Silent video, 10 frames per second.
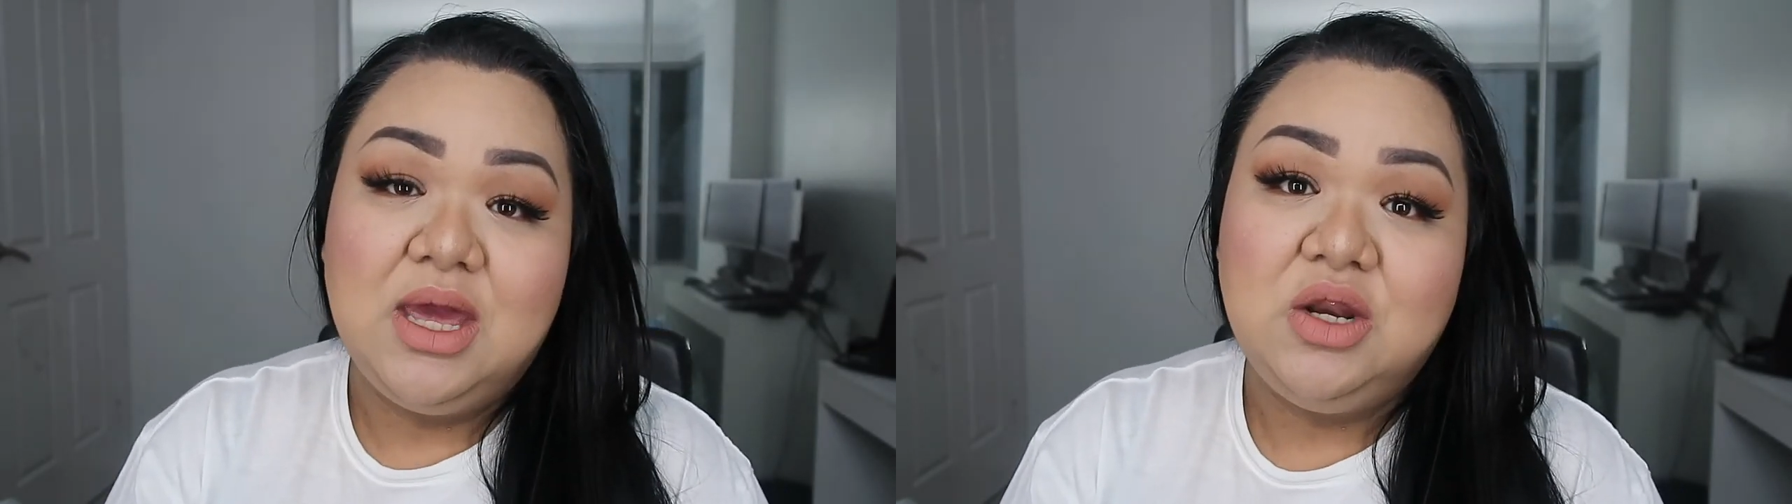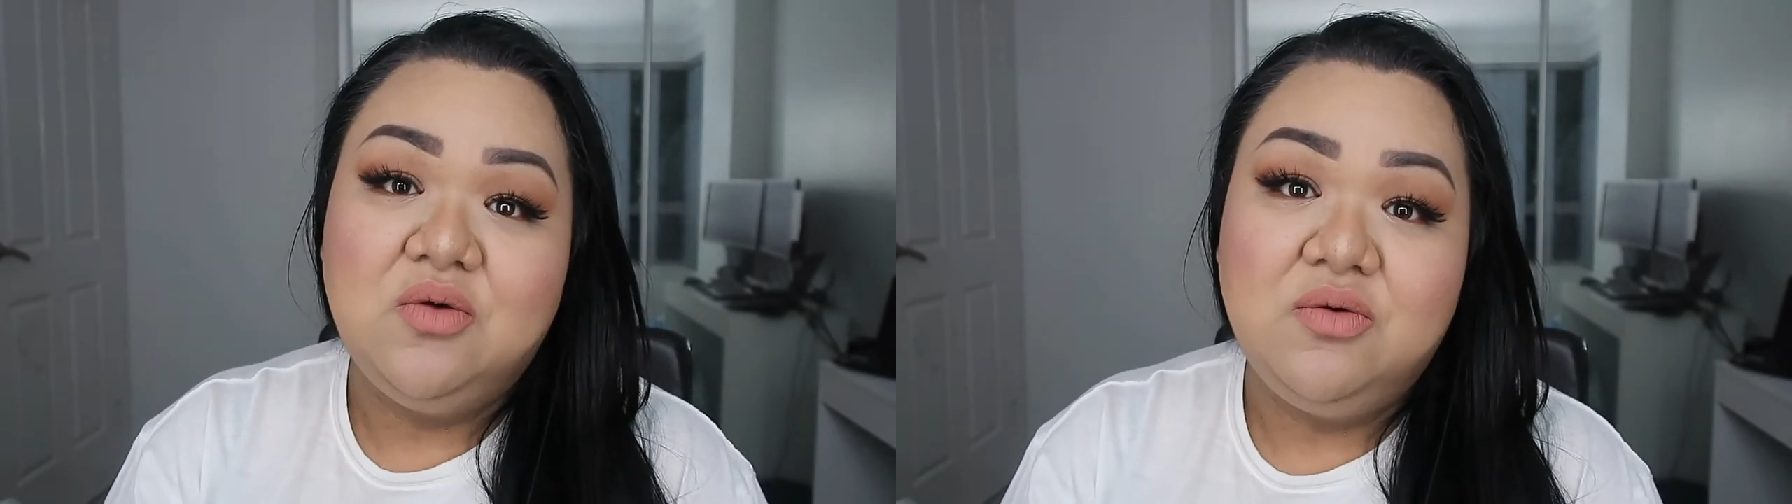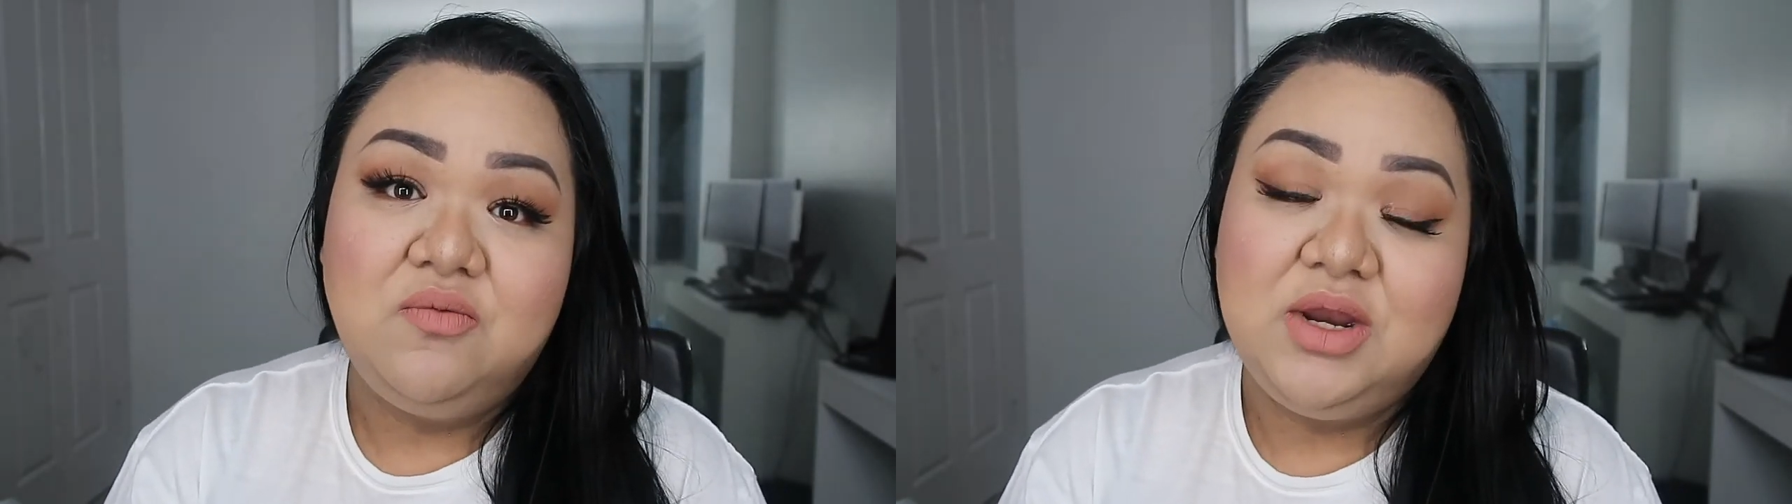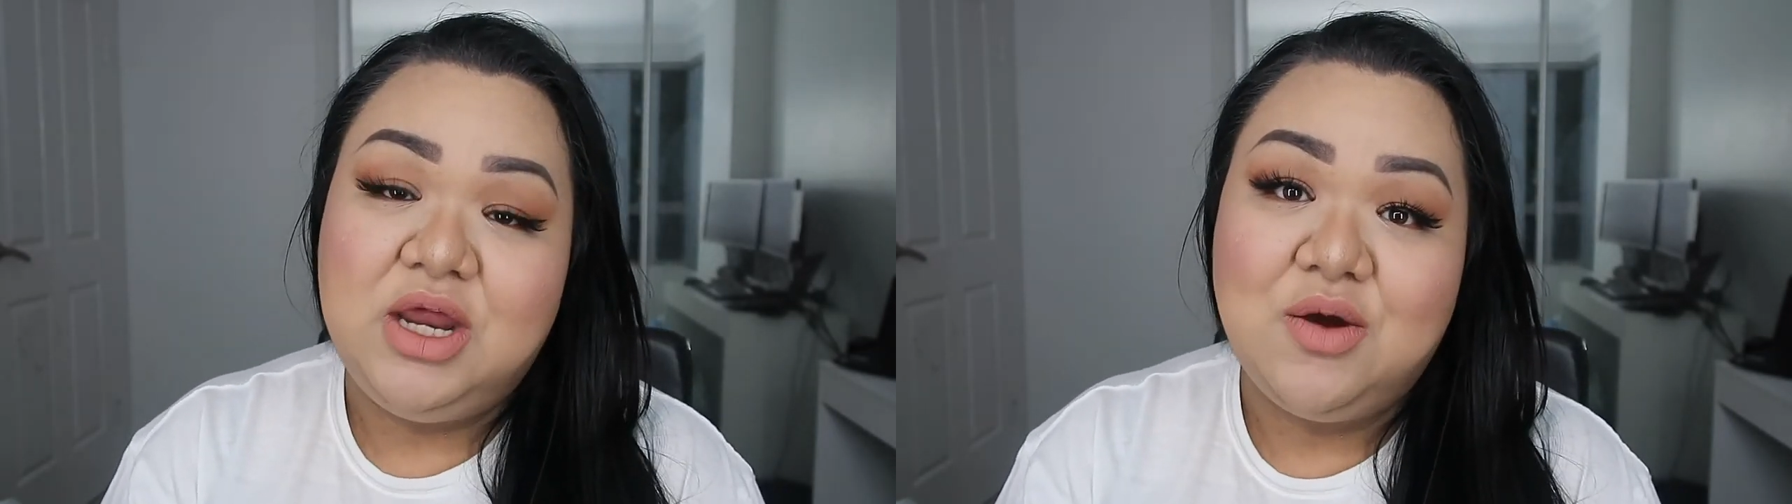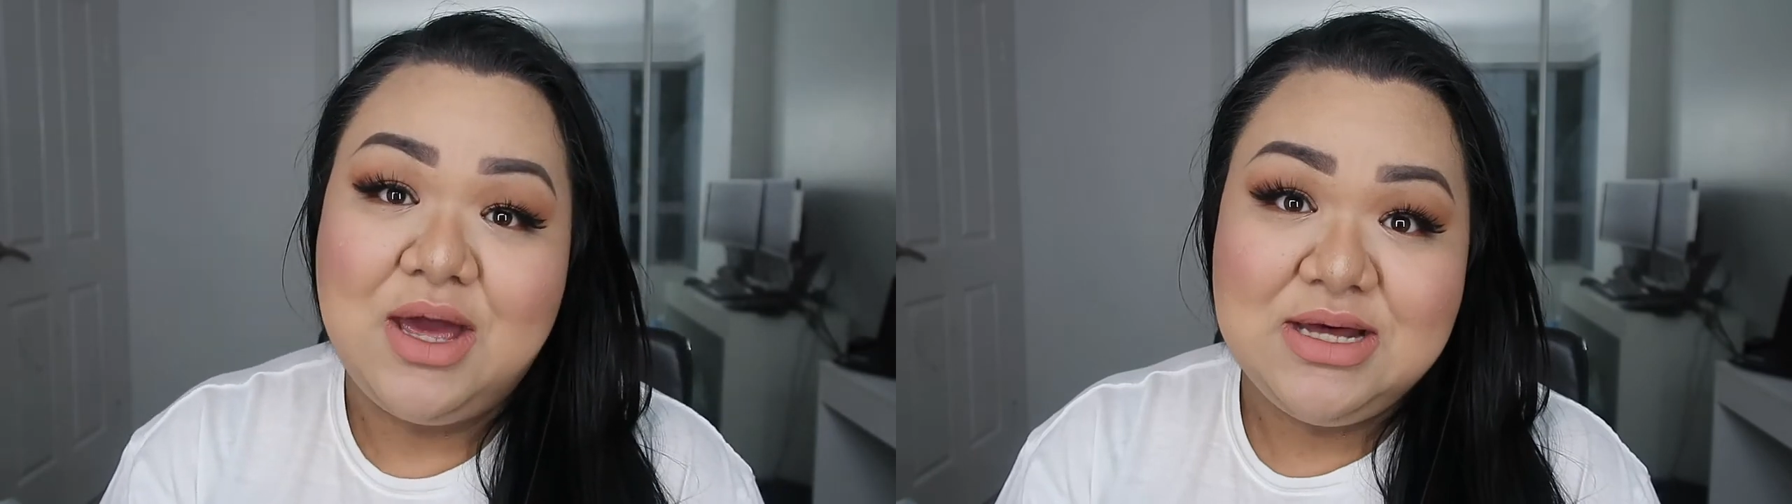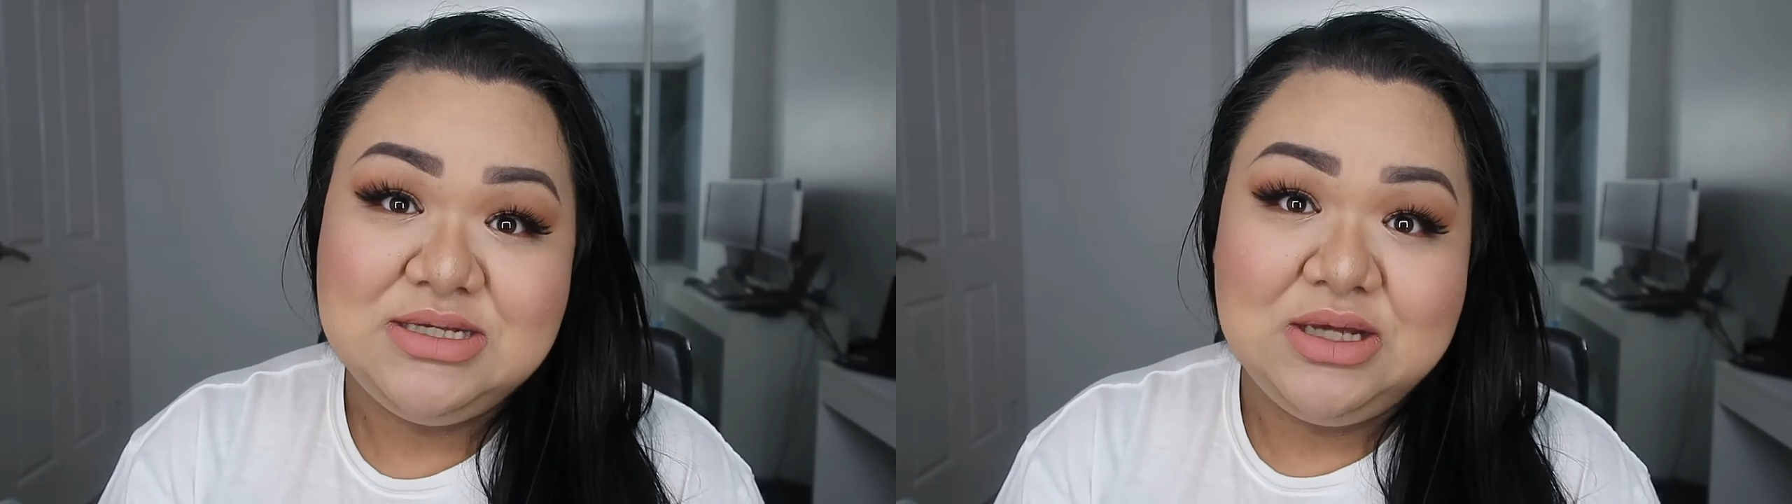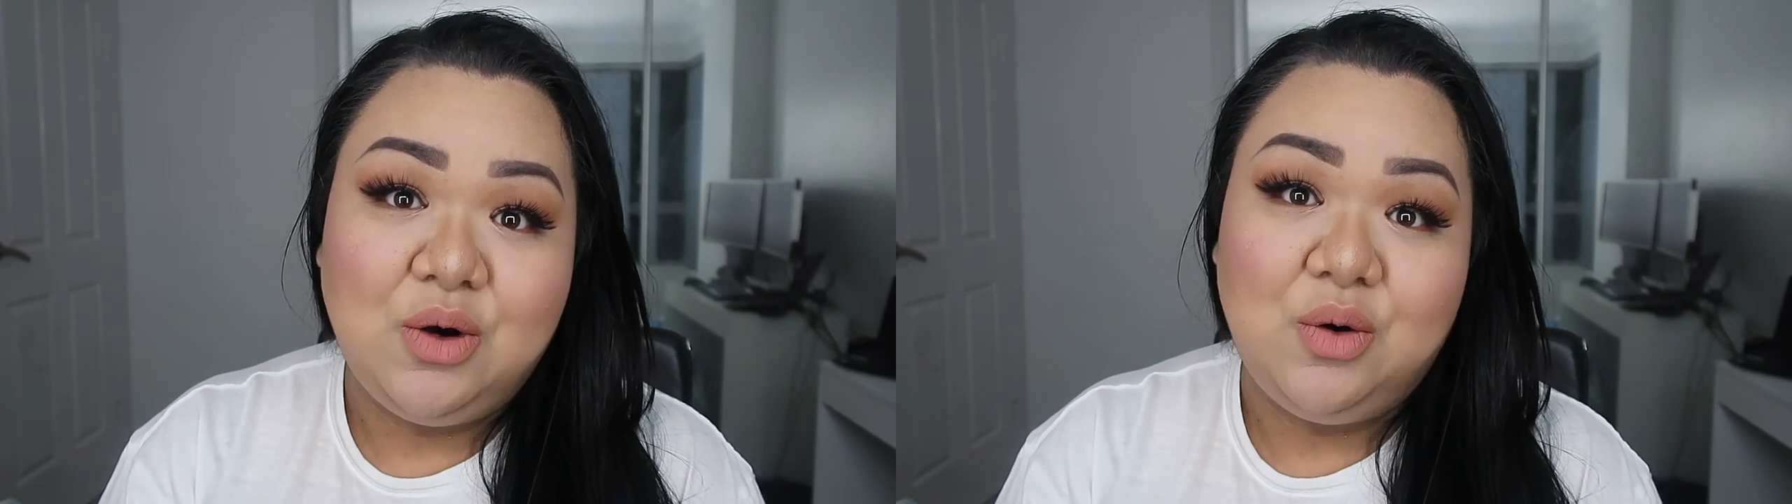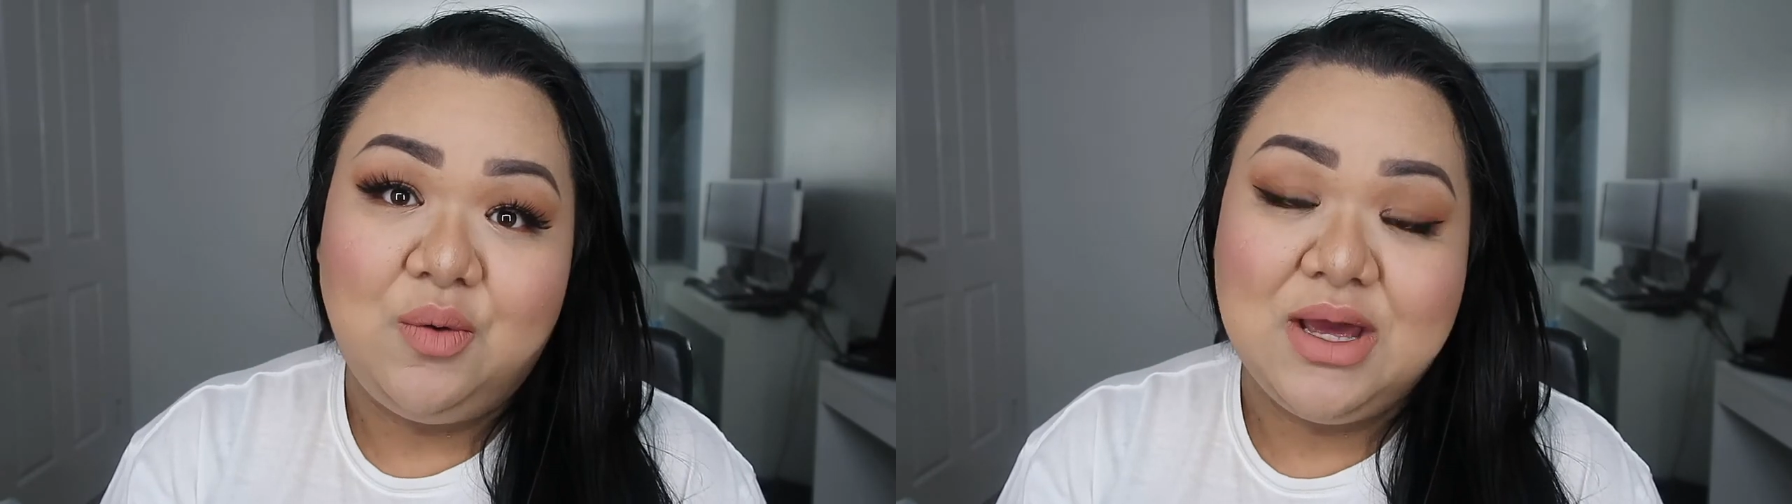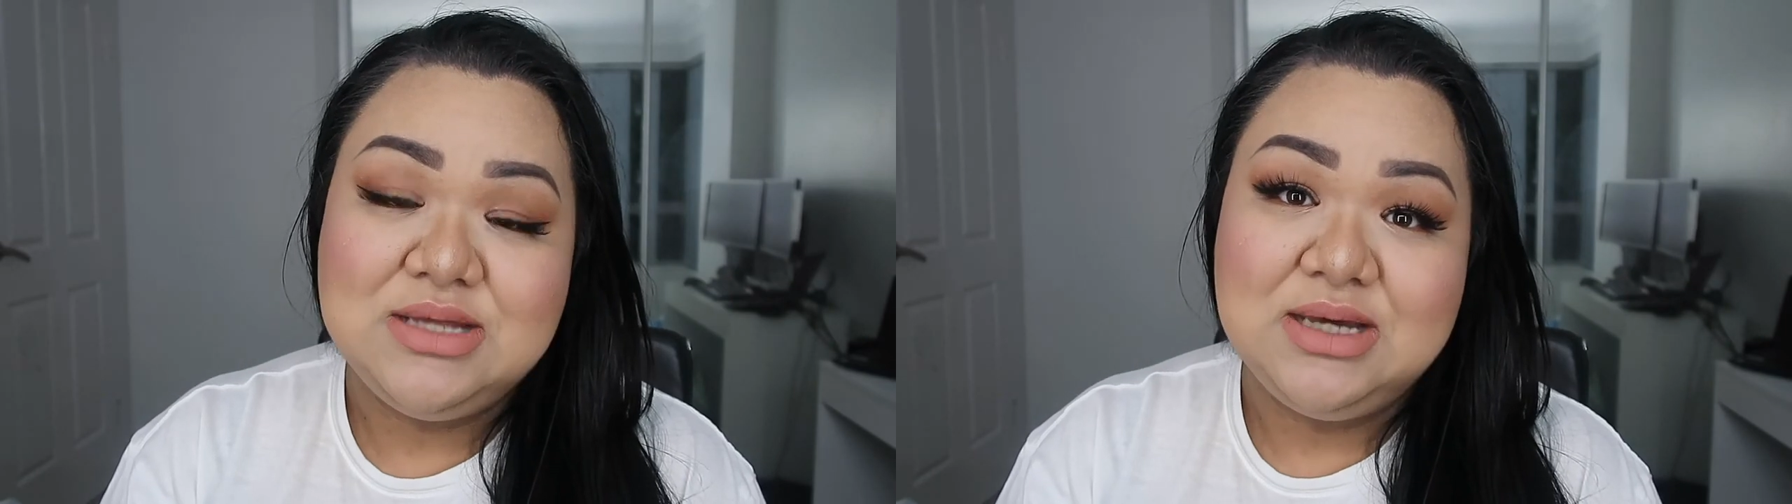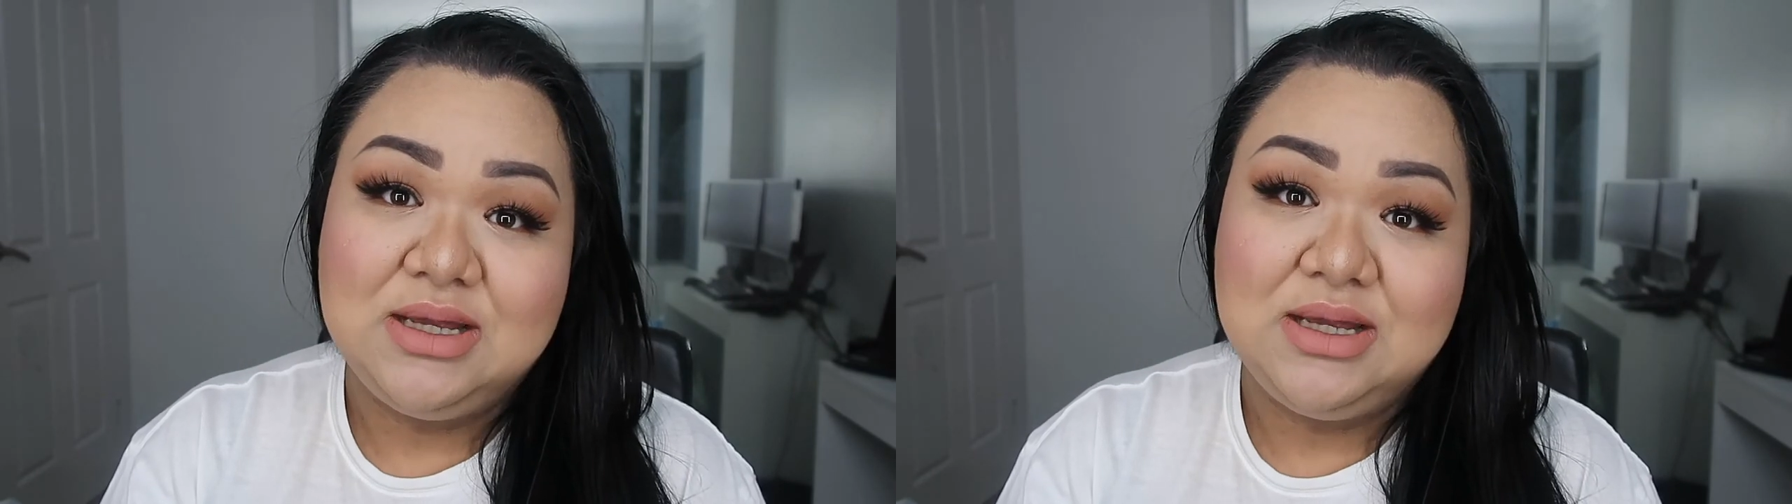end of the video as always,